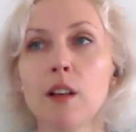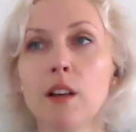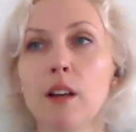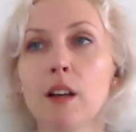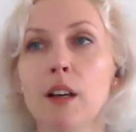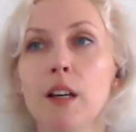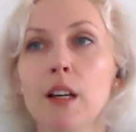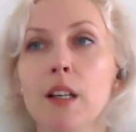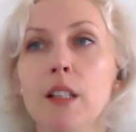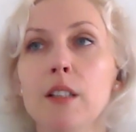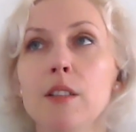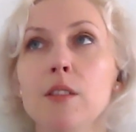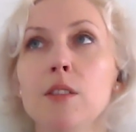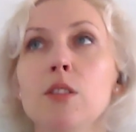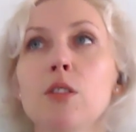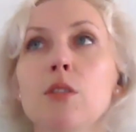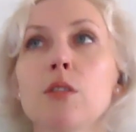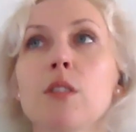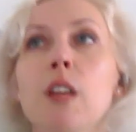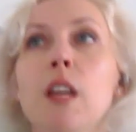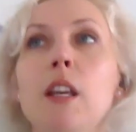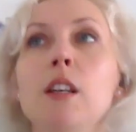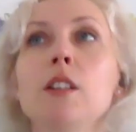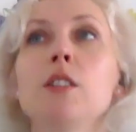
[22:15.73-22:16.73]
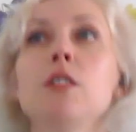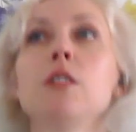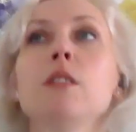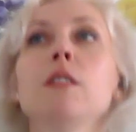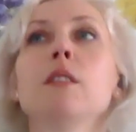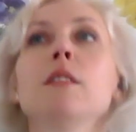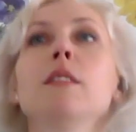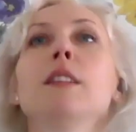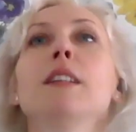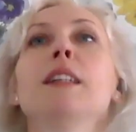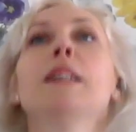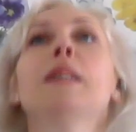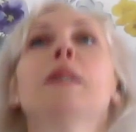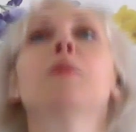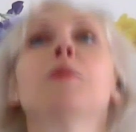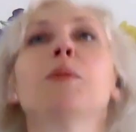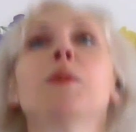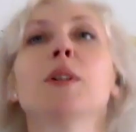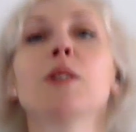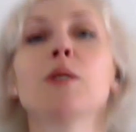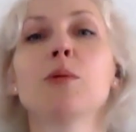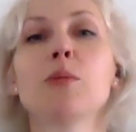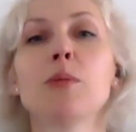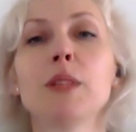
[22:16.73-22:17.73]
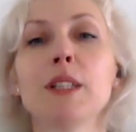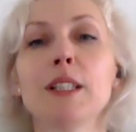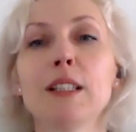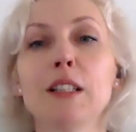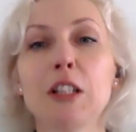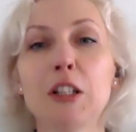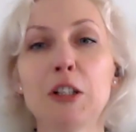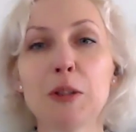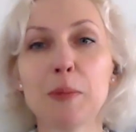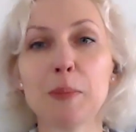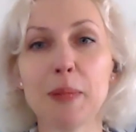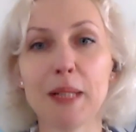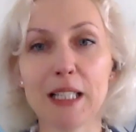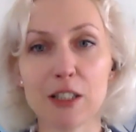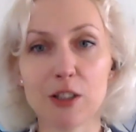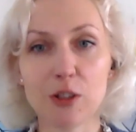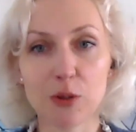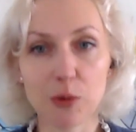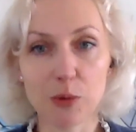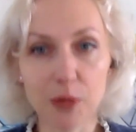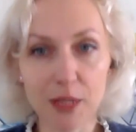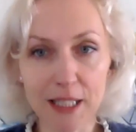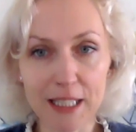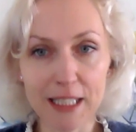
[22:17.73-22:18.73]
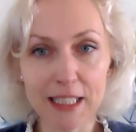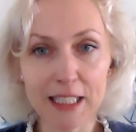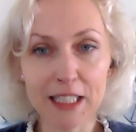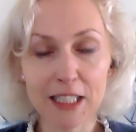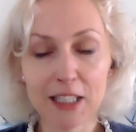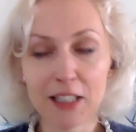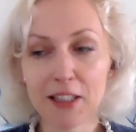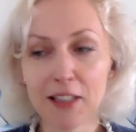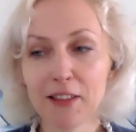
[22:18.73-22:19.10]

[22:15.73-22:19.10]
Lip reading: and occasionally when we learn by doing,